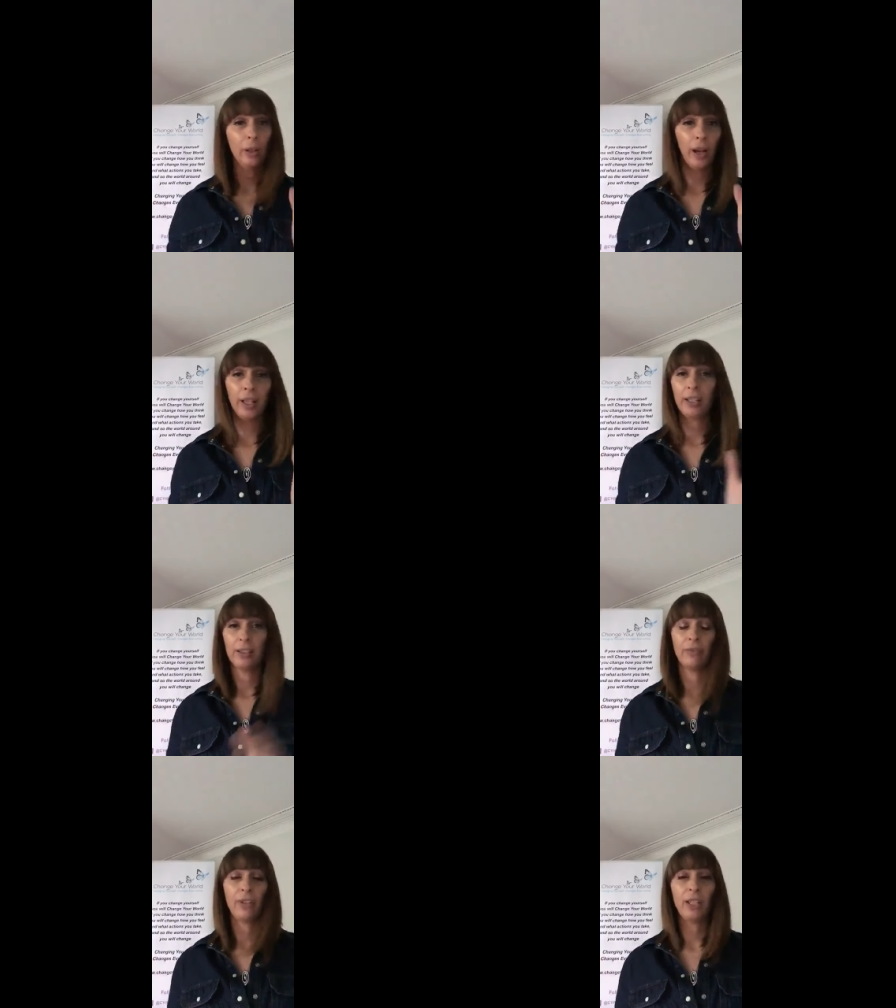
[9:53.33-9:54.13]
I
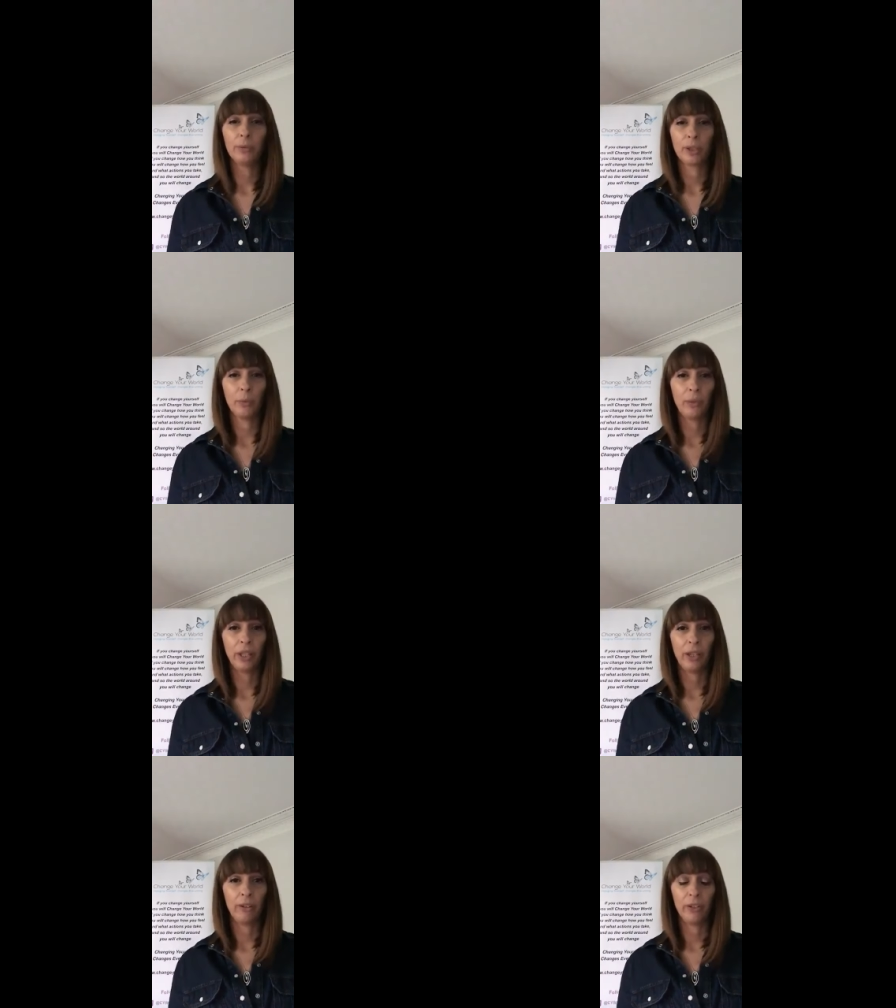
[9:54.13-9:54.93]
can develop
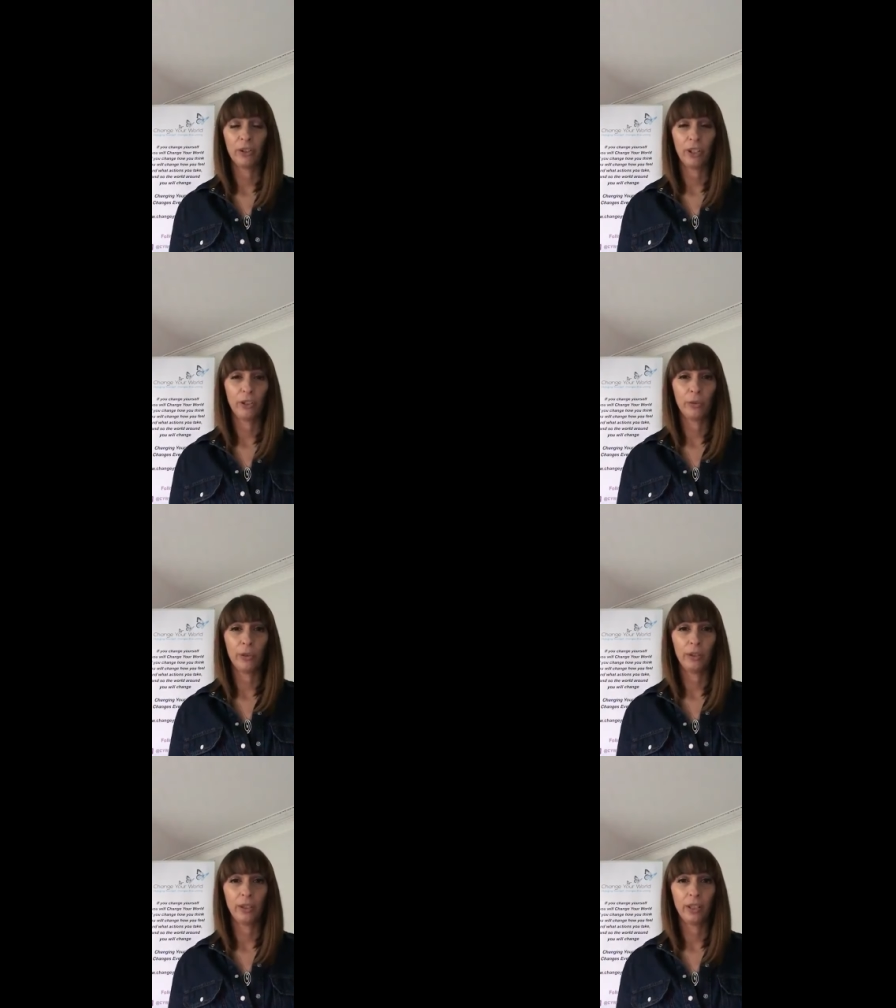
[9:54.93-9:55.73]
something around Change Your
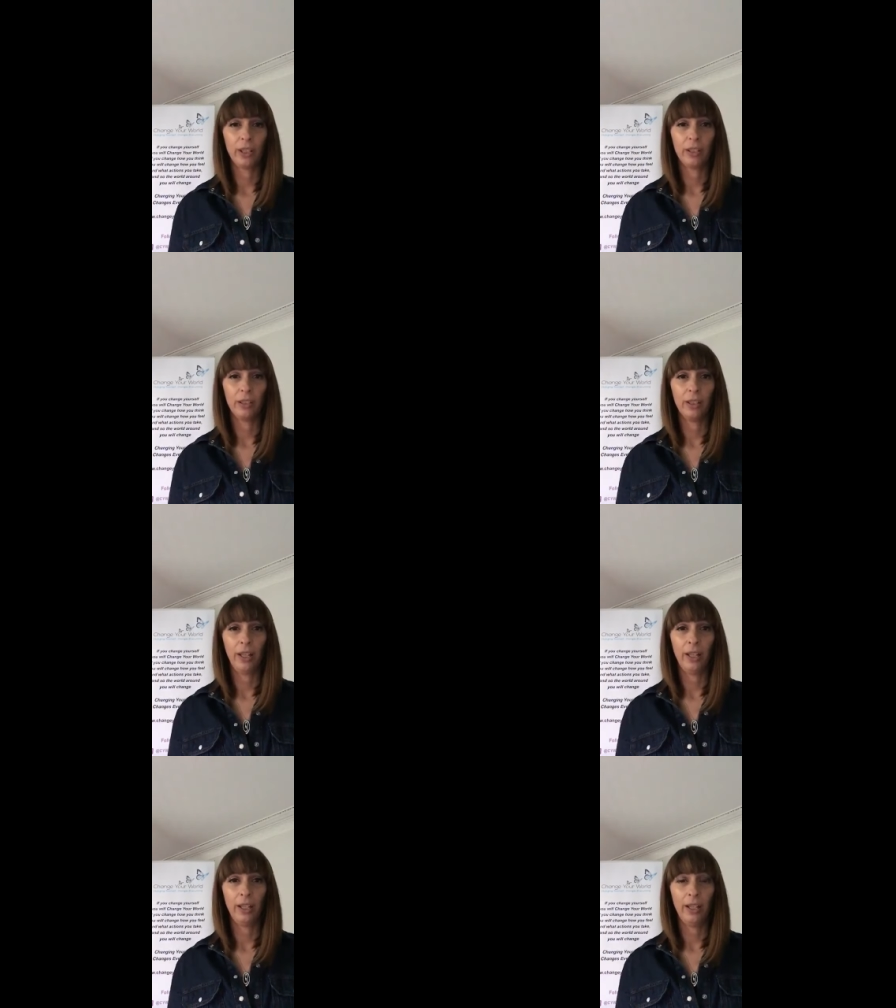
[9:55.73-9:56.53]
World that can
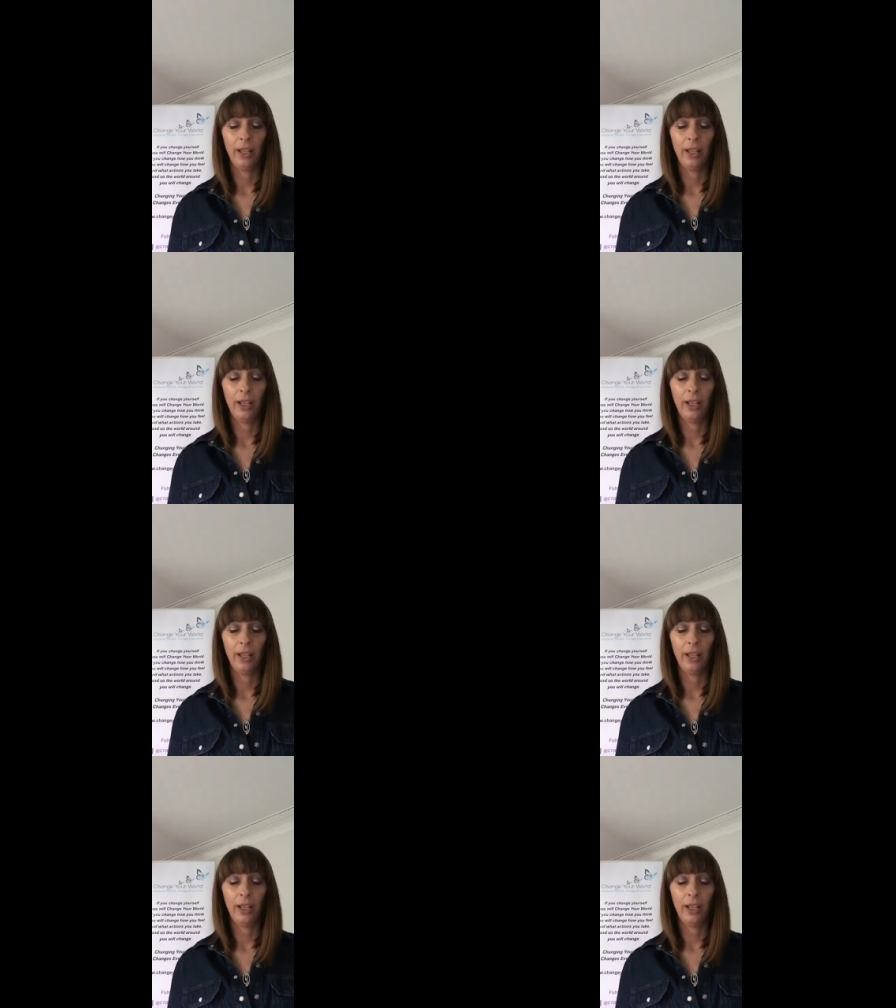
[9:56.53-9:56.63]
uh,